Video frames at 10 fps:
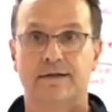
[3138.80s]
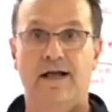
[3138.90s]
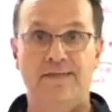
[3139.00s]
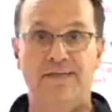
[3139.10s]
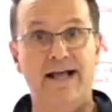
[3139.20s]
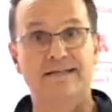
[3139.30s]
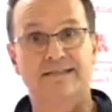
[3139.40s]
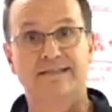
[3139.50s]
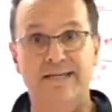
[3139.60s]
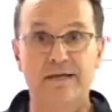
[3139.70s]
And that
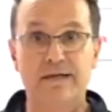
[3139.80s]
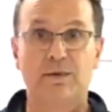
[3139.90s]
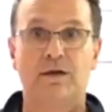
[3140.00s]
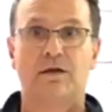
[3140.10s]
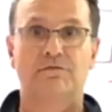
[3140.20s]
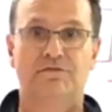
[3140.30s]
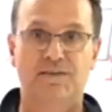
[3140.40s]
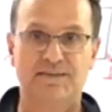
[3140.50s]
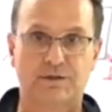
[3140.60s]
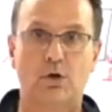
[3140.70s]
has deep,
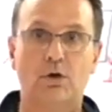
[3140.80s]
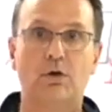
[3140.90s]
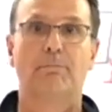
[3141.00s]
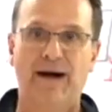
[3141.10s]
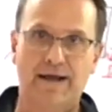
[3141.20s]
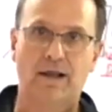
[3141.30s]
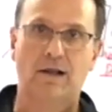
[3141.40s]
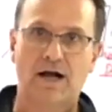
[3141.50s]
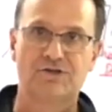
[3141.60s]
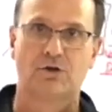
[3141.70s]
visceral,
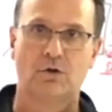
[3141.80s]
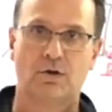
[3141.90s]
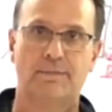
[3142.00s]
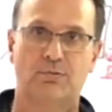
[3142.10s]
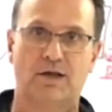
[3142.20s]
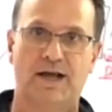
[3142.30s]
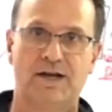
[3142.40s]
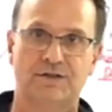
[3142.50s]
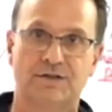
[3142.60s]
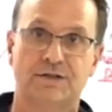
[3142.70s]
biological
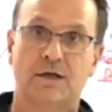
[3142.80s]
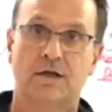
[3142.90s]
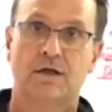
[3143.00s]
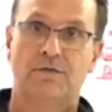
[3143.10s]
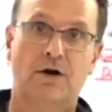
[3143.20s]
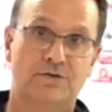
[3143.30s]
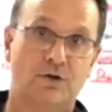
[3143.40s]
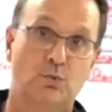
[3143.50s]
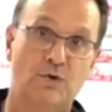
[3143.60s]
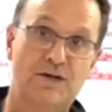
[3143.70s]
implications. There is
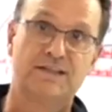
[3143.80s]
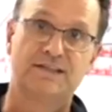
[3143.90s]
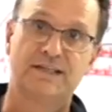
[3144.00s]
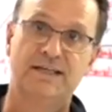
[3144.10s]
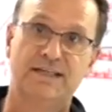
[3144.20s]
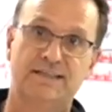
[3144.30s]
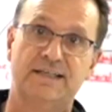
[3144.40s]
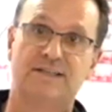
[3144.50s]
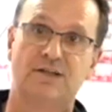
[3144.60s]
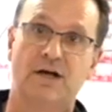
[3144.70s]
a recent
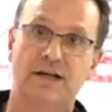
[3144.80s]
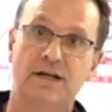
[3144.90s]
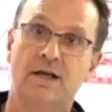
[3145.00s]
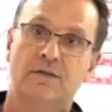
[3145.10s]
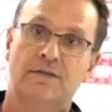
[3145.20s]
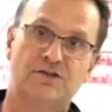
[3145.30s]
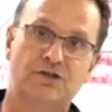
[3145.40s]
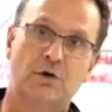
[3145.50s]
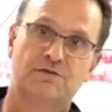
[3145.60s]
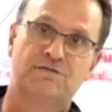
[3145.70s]
CDC study that
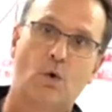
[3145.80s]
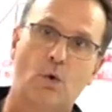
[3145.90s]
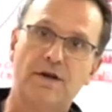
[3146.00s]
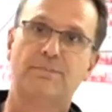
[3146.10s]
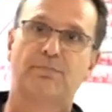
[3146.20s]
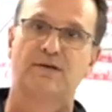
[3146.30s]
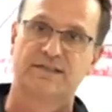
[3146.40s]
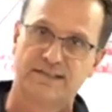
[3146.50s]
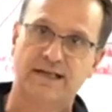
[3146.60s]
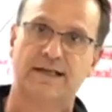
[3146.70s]
shows
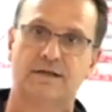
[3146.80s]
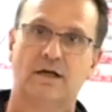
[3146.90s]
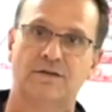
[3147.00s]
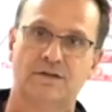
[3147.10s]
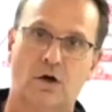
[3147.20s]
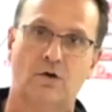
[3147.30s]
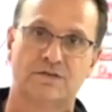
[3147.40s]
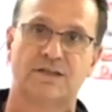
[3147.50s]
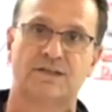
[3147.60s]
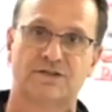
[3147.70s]
40% of
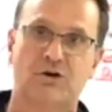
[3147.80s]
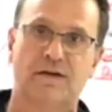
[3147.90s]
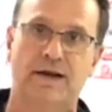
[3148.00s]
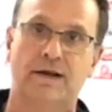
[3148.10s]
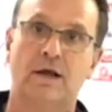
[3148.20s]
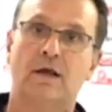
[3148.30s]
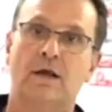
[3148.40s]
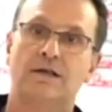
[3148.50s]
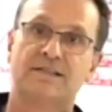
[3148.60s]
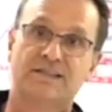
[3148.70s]
adults surveyed
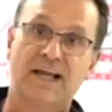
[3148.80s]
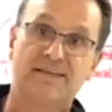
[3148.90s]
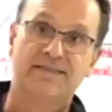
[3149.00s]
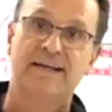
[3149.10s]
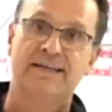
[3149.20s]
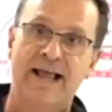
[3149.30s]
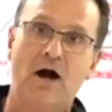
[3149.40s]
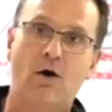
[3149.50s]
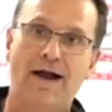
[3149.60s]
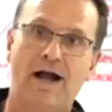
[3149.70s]
state they
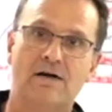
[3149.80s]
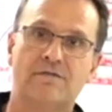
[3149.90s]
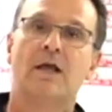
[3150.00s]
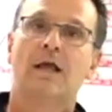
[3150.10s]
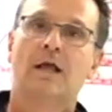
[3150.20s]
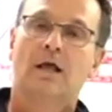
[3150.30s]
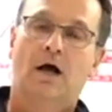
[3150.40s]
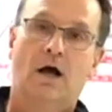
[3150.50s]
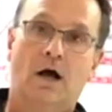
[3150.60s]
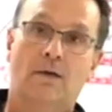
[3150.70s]
now have
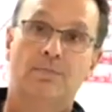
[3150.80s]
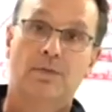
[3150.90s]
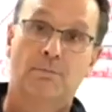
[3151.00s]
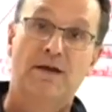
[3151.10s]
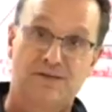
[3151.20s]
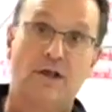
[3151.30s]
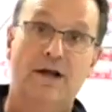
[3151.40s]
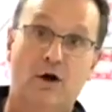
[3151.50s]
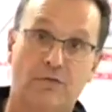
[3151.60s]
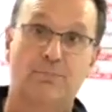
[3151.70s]
uh, mental
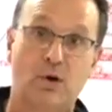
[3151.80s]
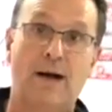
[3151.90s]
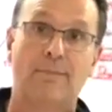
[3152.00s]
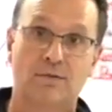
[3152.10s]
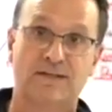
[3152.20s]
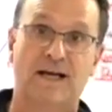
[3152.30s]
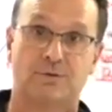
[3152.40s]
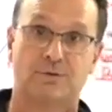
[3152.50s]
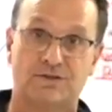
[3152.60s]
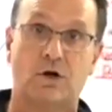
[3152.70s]
health problems as
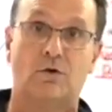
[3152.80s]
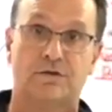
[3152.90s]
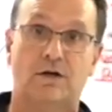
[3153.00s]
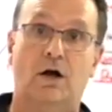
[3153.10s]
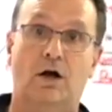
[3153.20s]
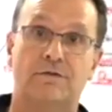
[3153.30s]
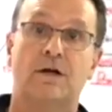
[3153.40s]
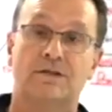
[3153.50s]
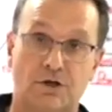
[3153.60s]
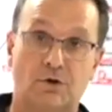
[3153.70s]
a result of
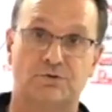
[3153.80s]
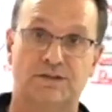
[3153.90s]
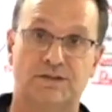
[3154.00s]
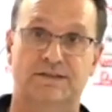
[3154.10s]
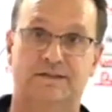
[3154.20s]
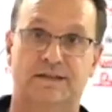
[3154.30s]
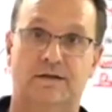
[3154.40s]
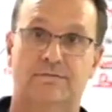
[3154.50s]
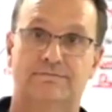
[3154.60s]
social distancing